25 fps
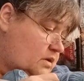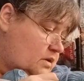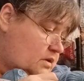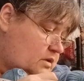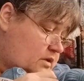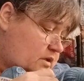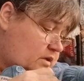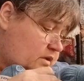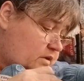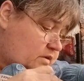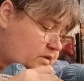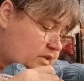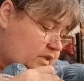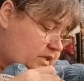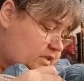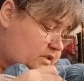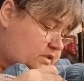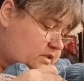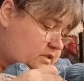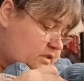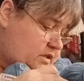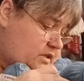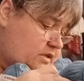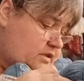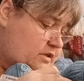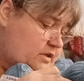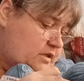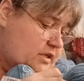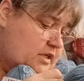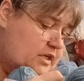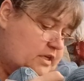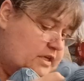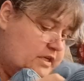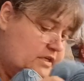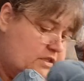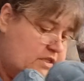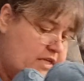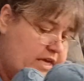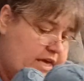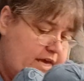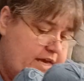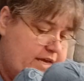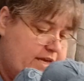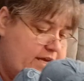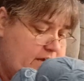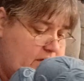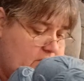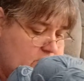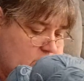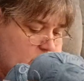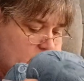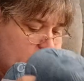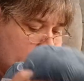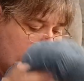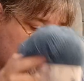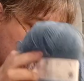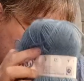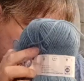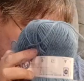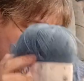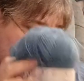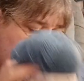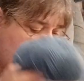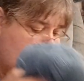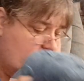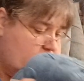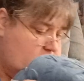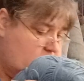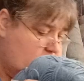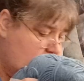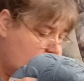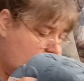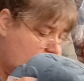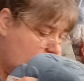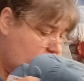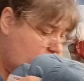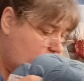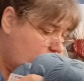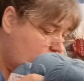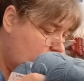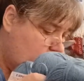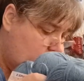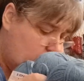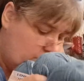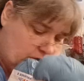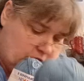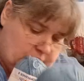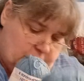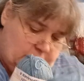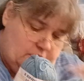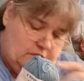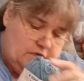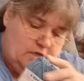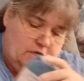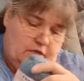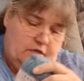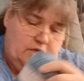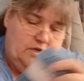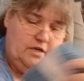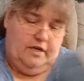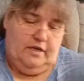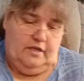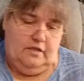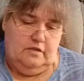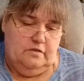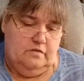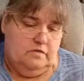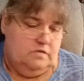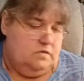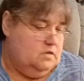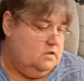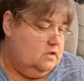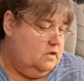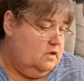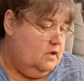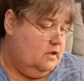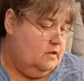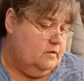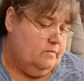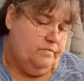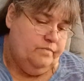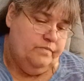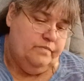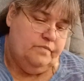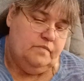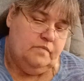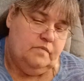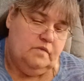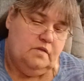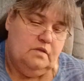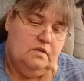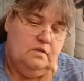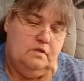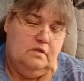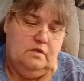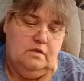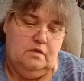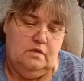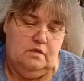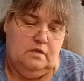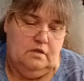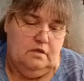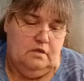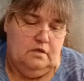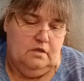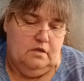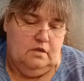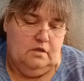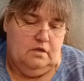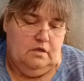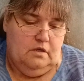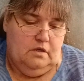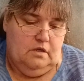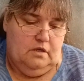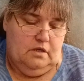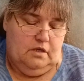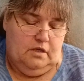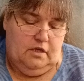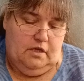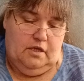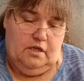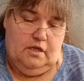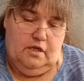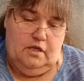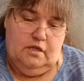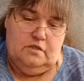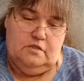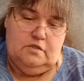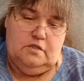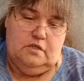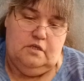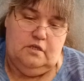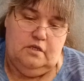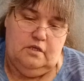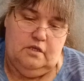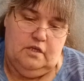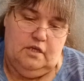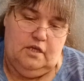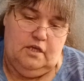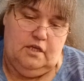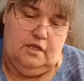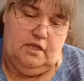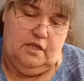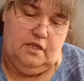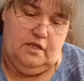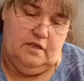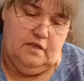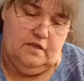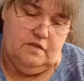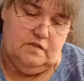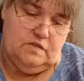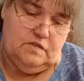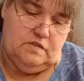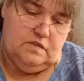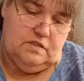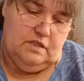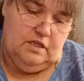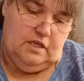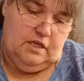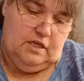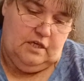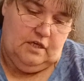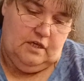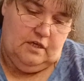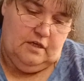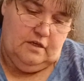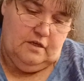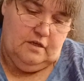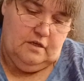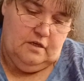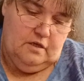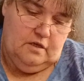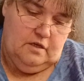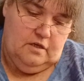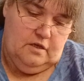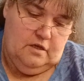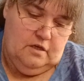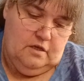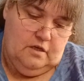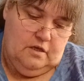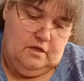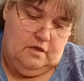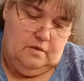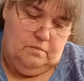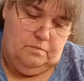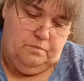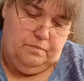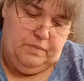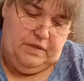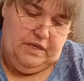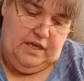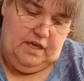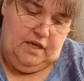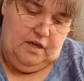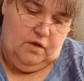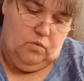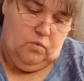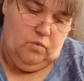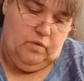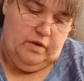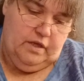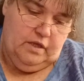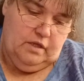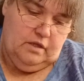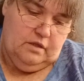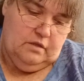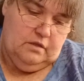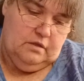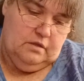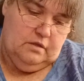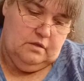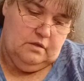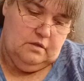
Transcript: I'll get a tag out so I can read it to you before I lose it all. And it is the Penguin.